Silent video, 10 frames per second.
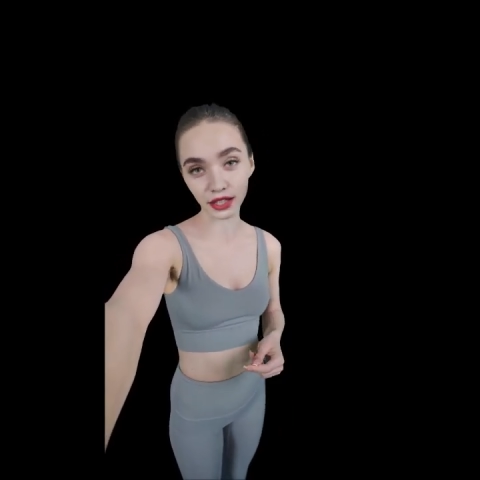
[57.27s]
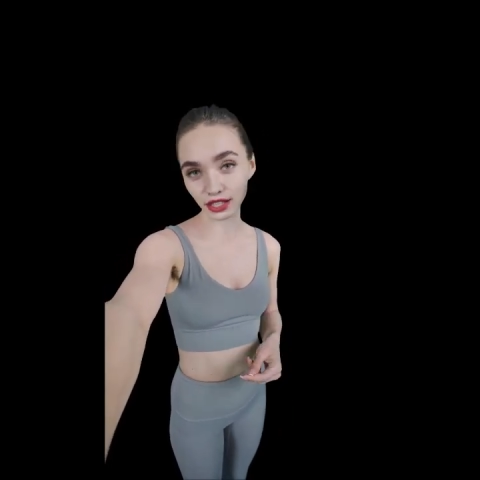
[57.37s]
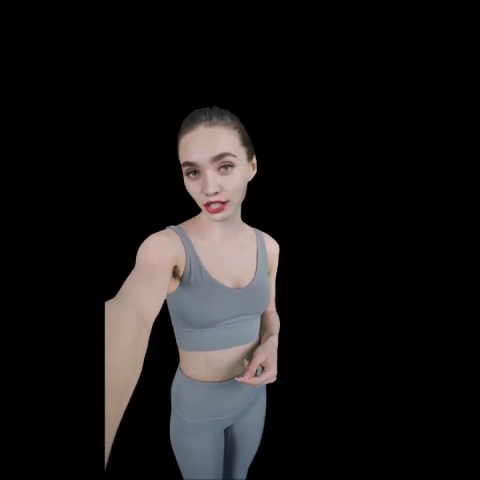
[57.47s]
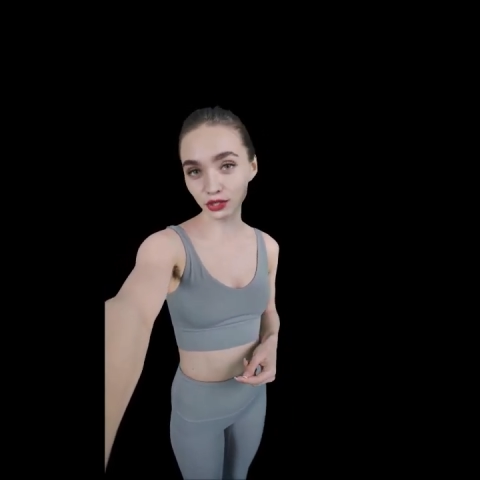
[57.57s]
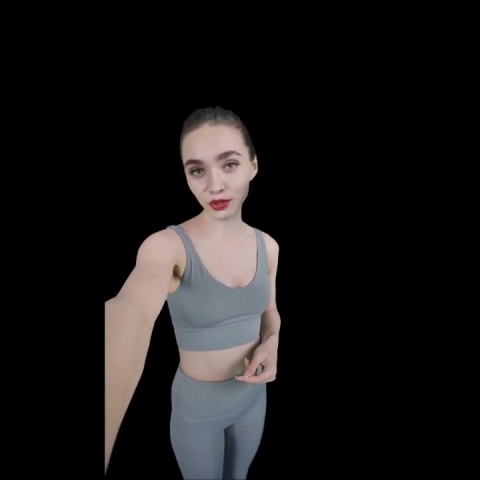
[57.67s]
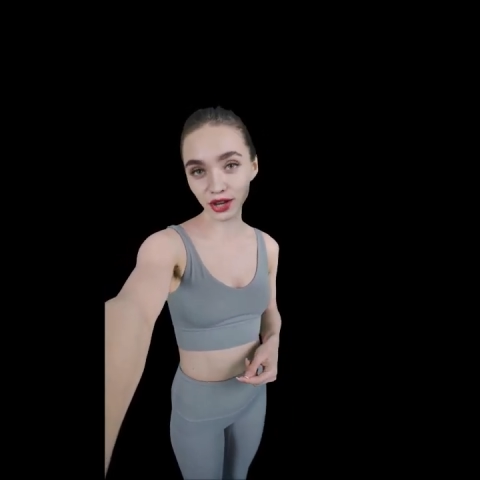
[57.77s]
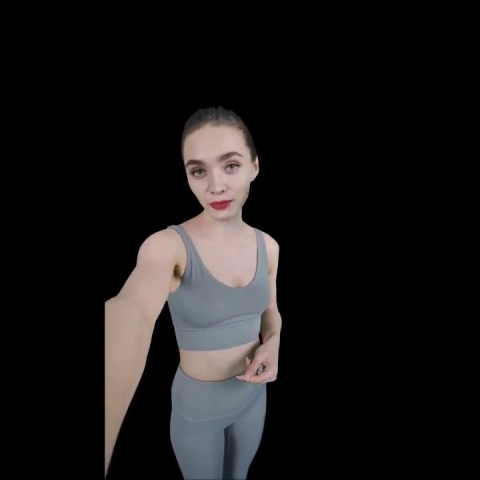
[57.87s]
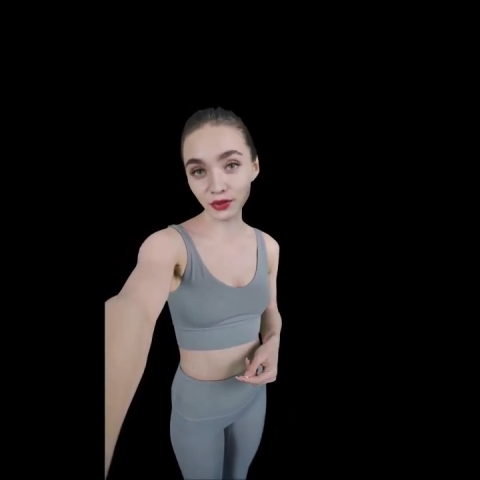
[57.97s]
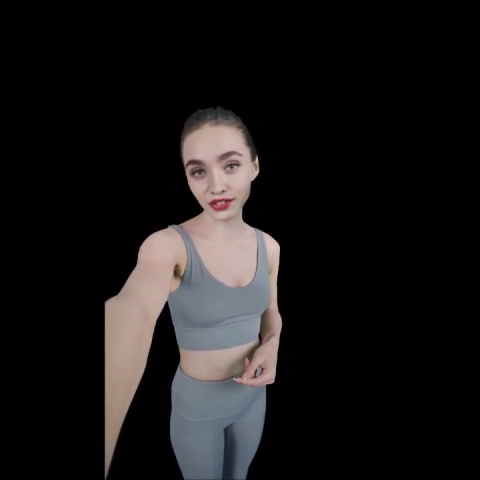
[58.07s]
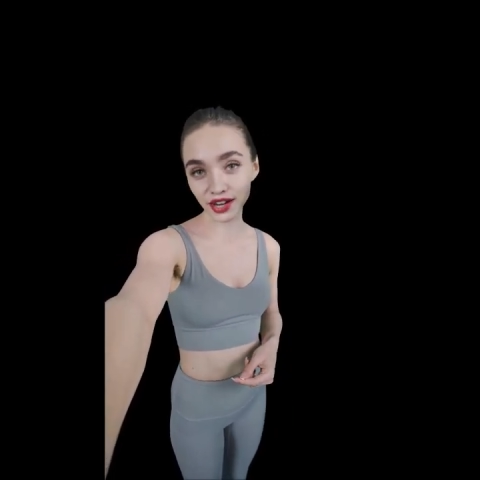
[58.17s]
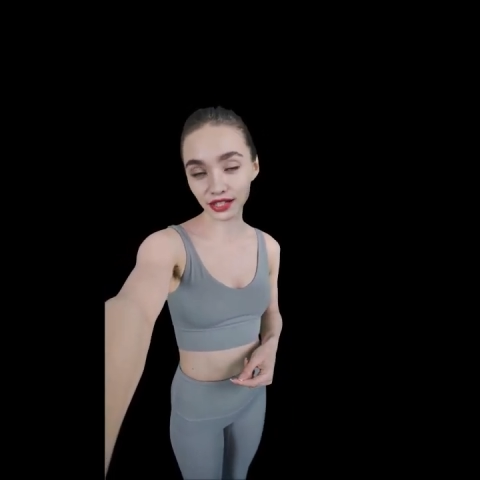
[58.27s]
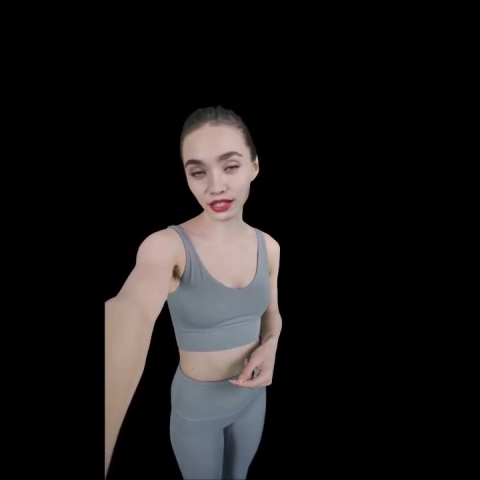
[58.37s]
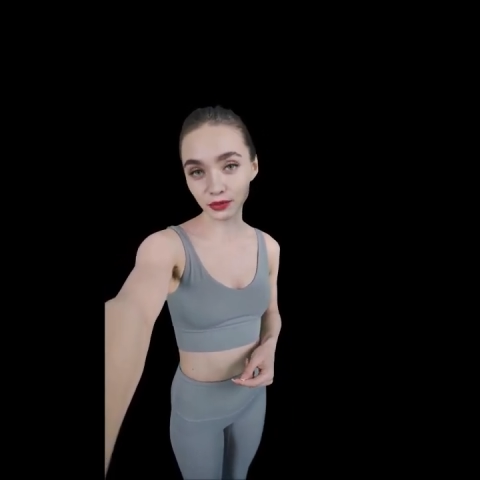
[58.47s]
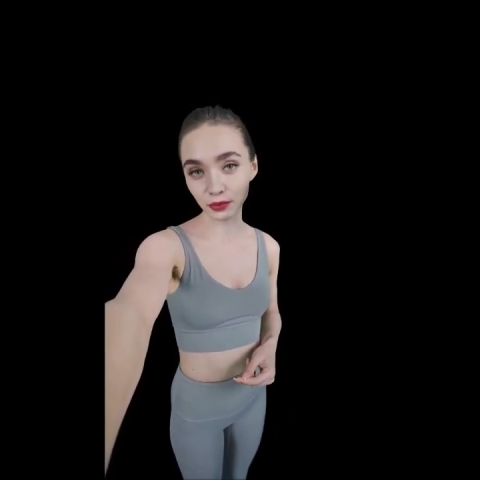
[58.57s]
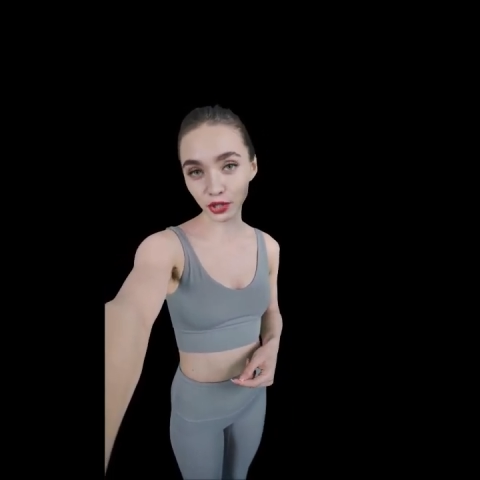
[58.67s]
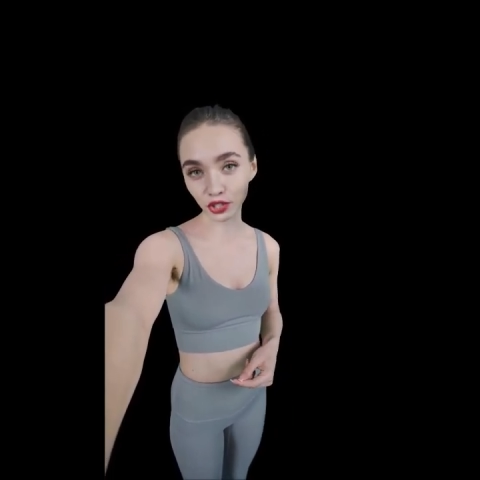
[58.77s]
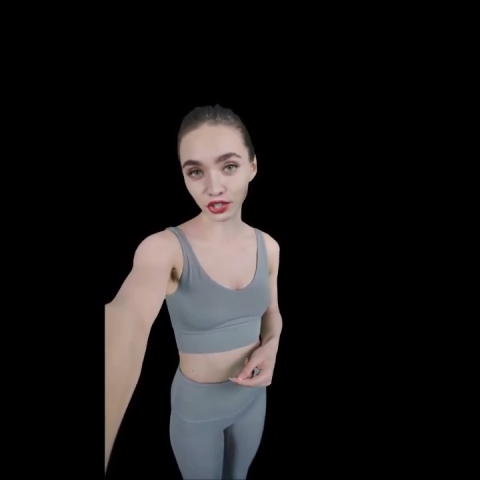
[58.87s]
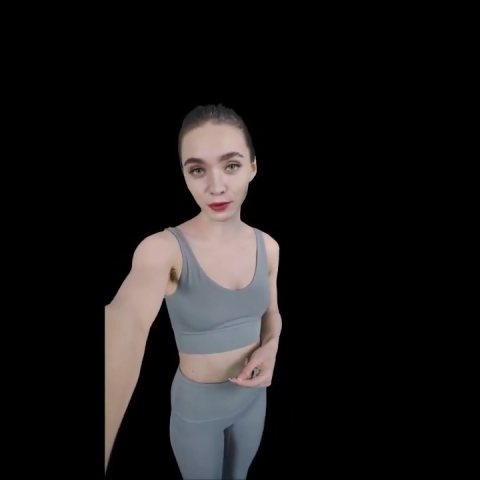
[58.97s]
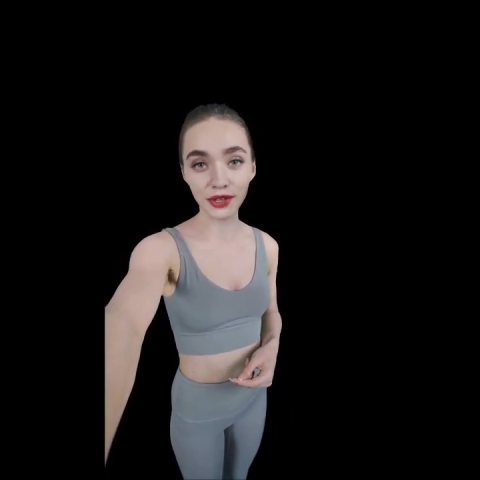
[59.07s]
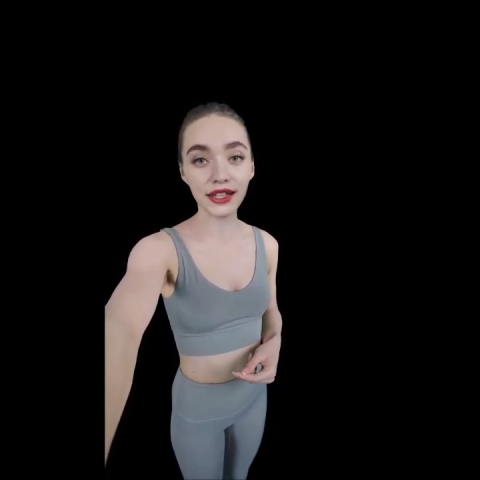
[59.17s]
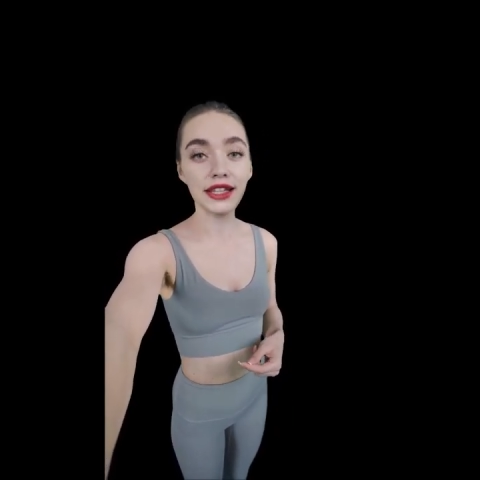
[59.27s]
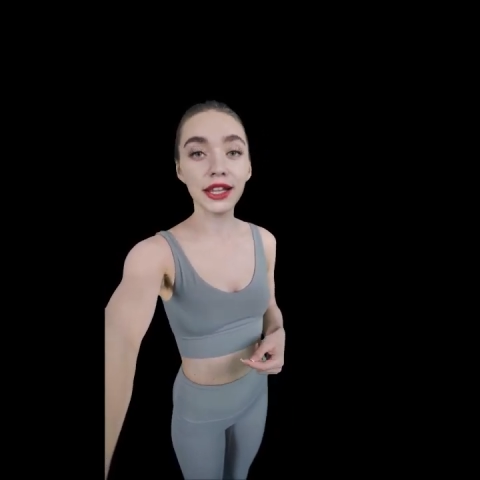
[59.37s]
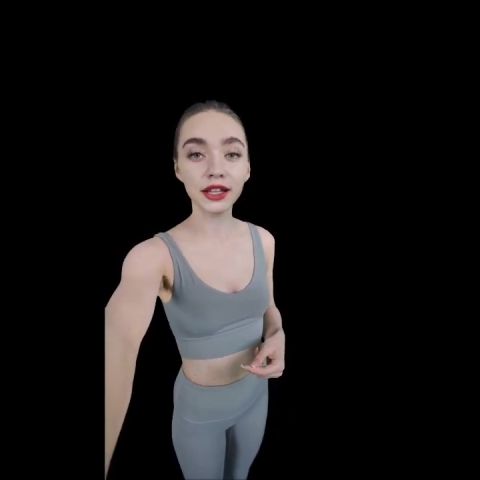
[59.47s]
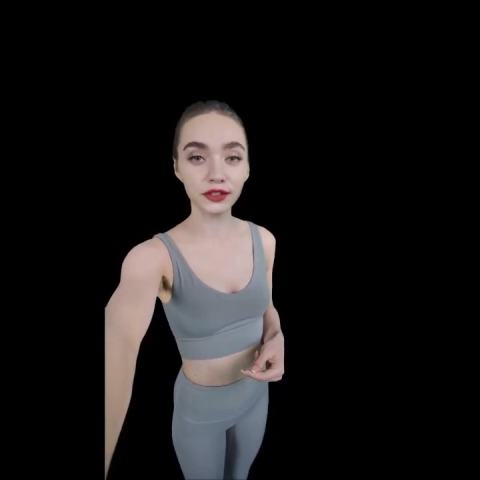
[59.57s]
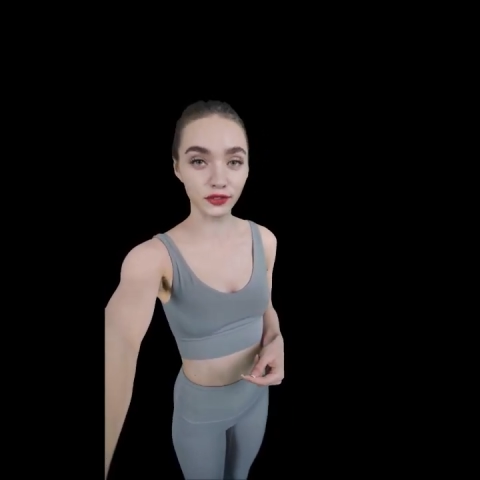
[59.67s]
this strap provides superior magnetic